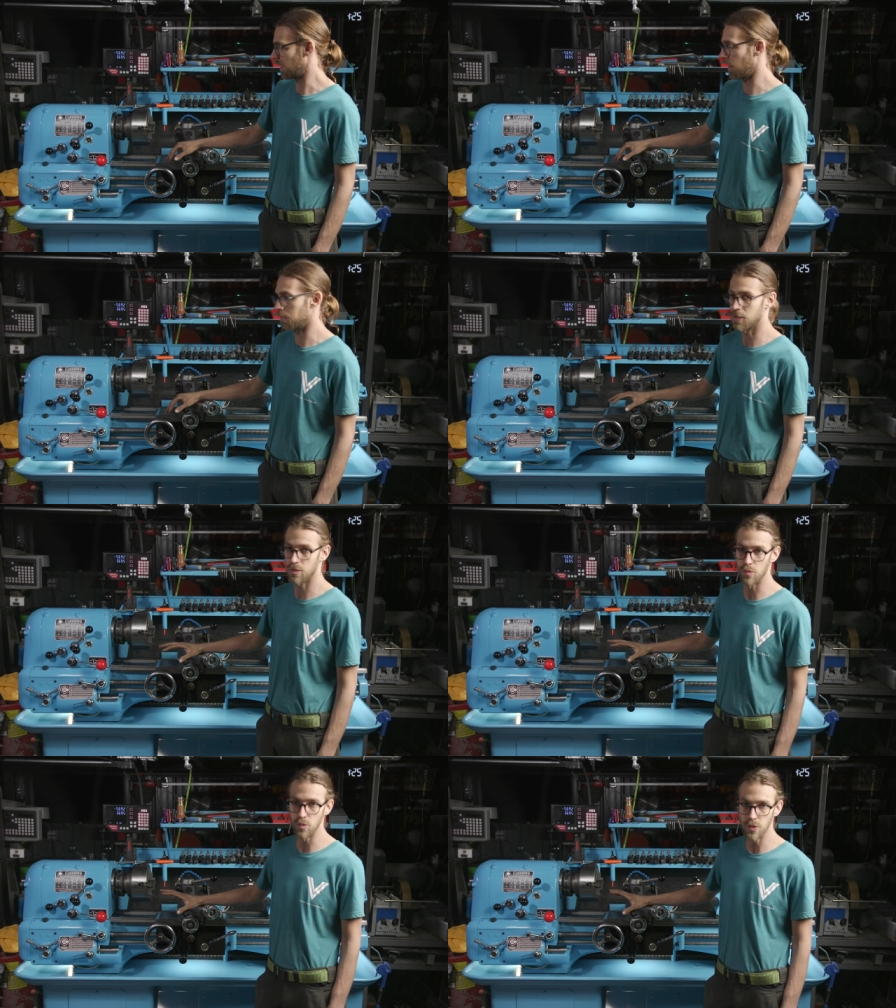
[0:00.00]
Um, and
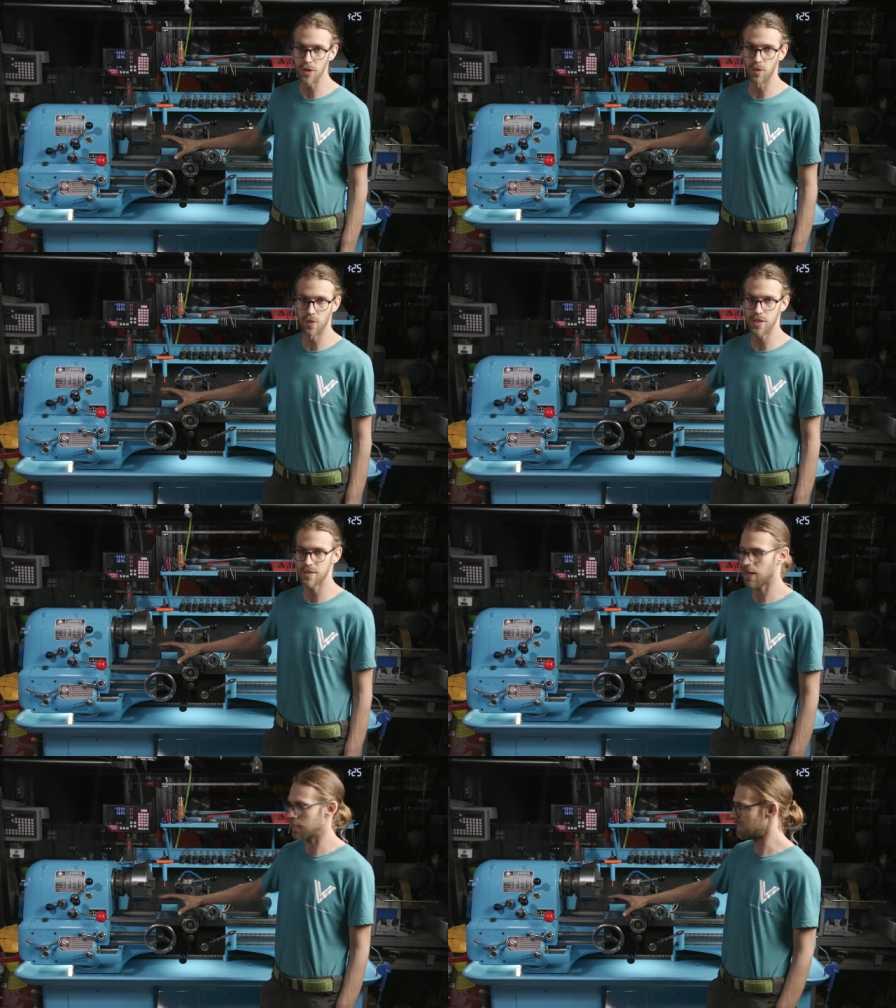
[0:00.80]
the real
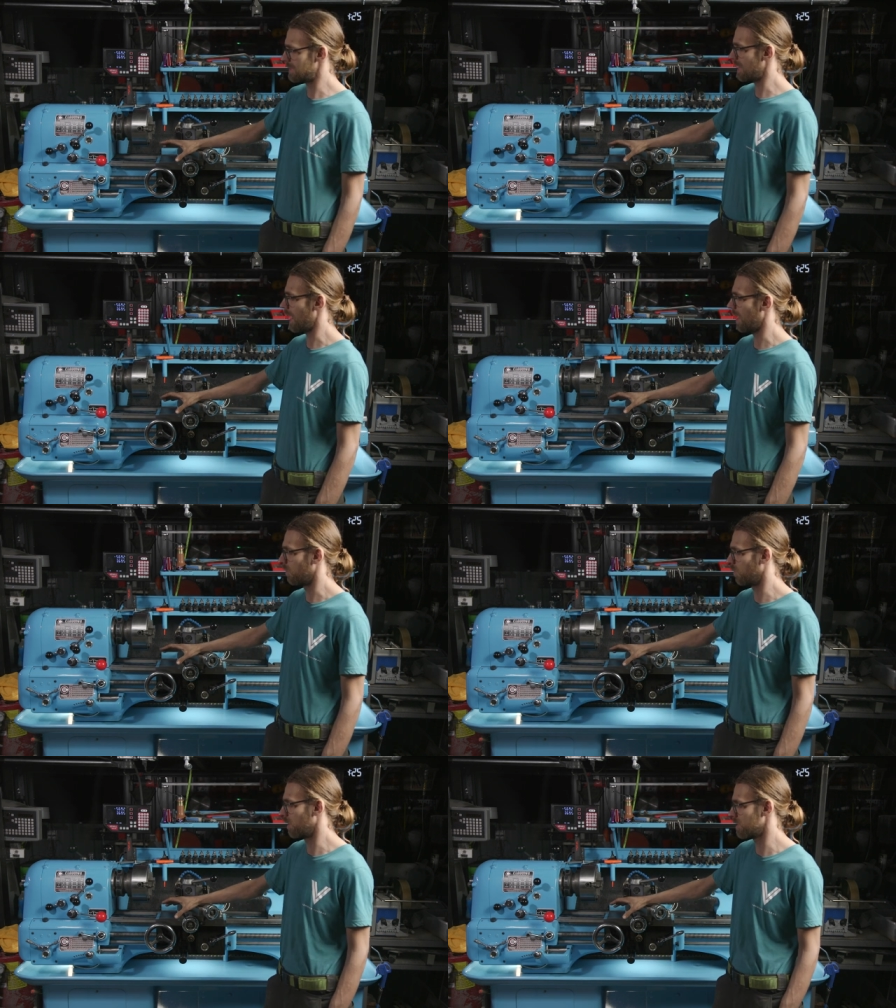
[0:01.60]
reason I did that
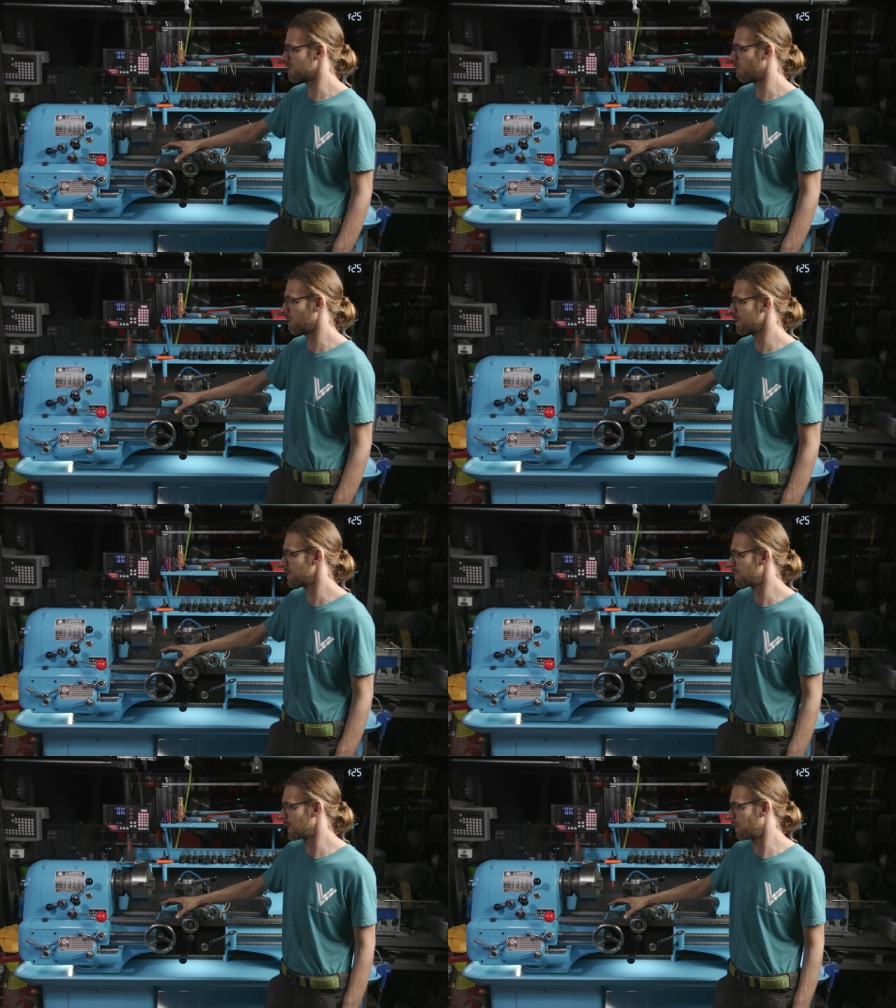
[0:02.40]
was I wanted
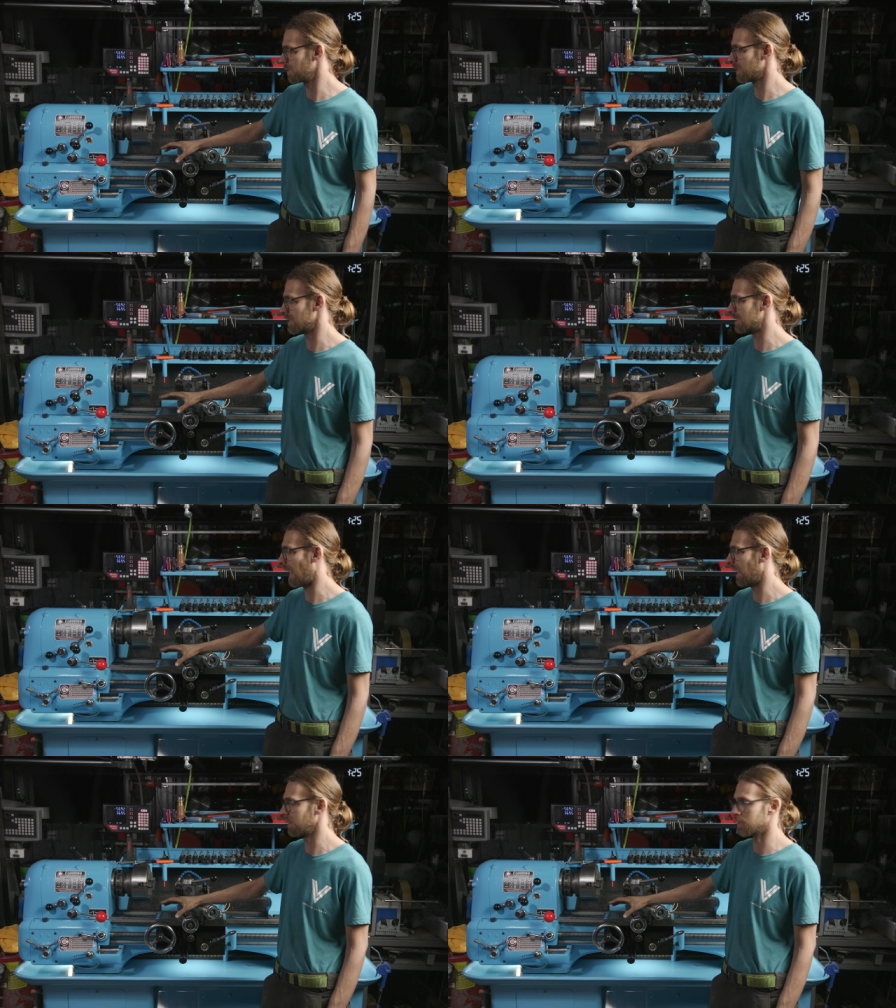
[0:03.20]
to be able to
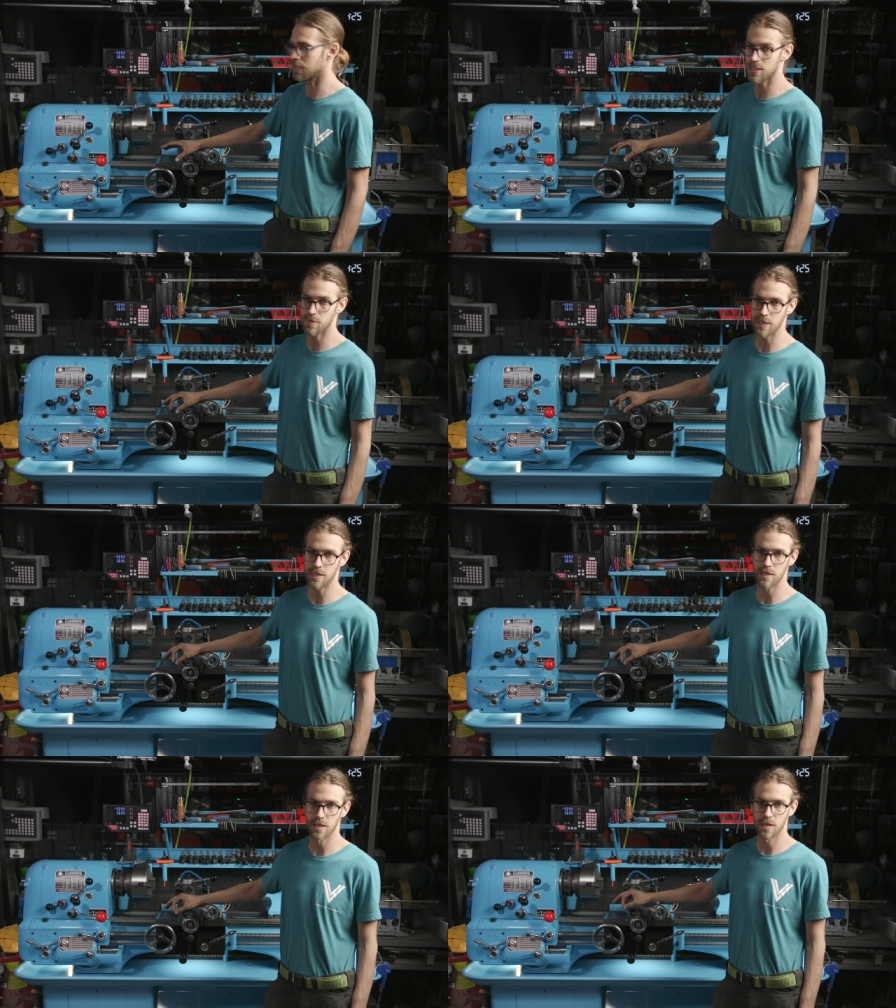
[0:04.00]
dial in the
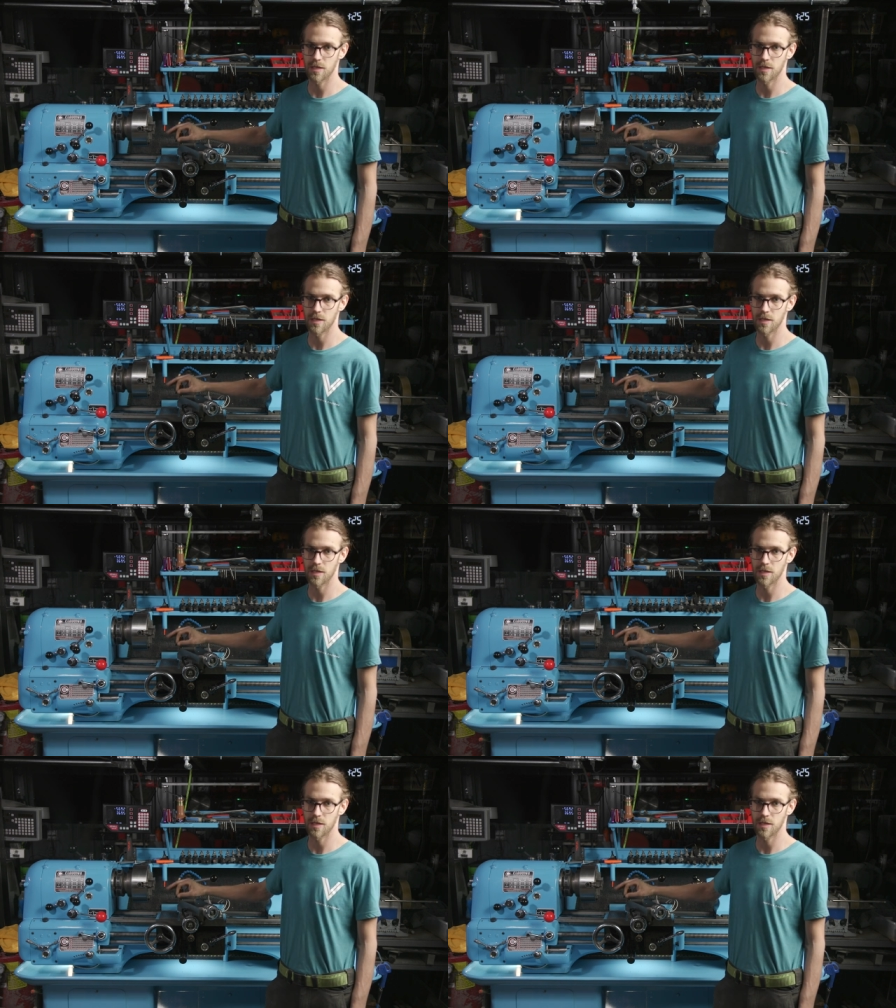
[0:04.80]
speed